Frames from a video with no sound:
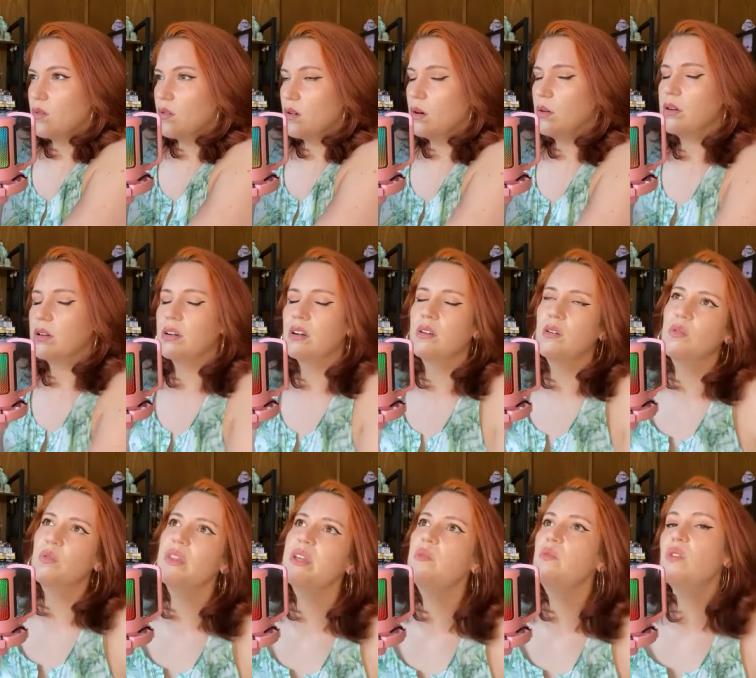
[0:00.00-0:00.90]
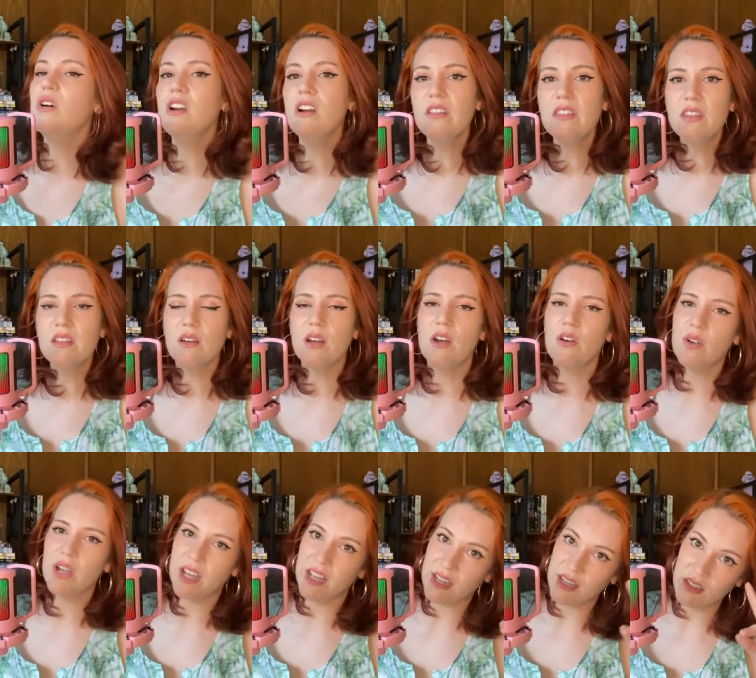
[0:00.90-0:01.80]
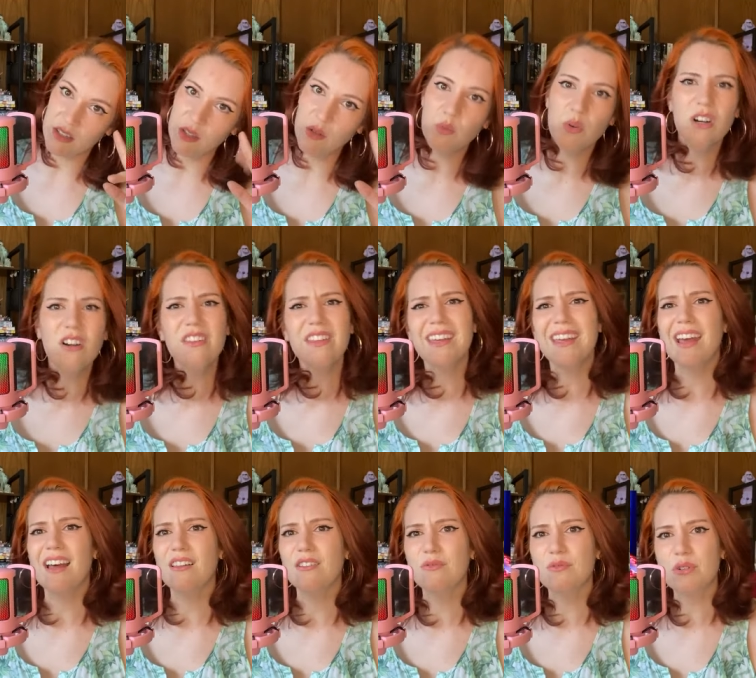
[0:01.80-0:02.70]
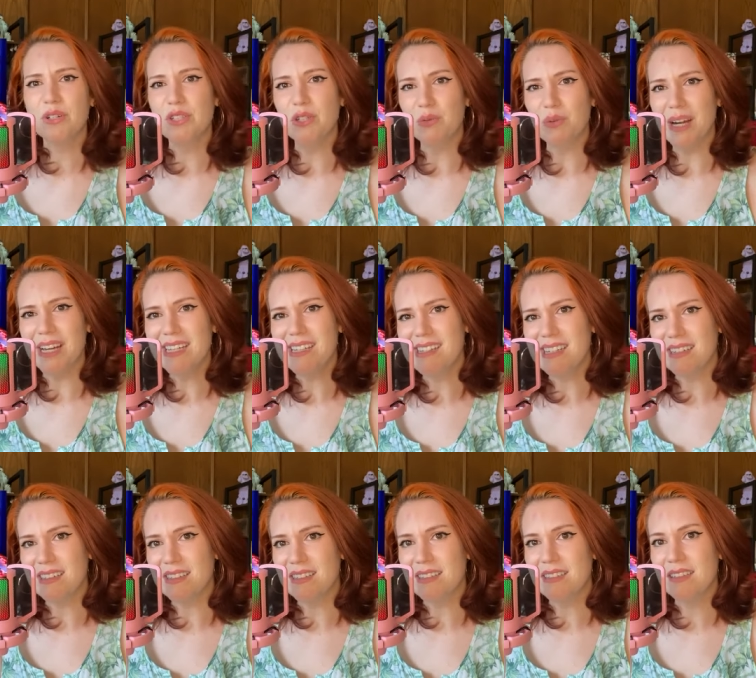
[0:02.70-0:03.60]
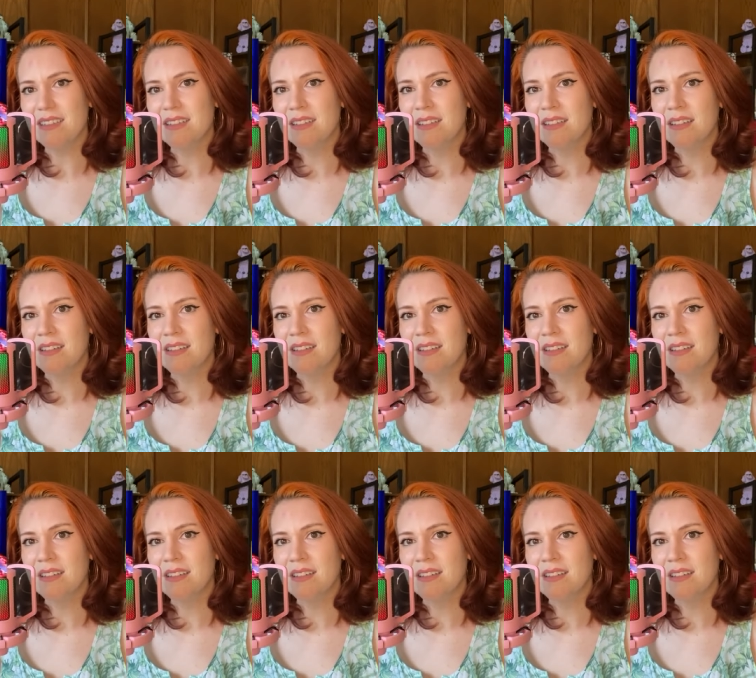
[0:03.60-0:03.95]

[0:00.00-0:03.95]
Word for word: Oh, then what are the, okay, then what are the California Raisins?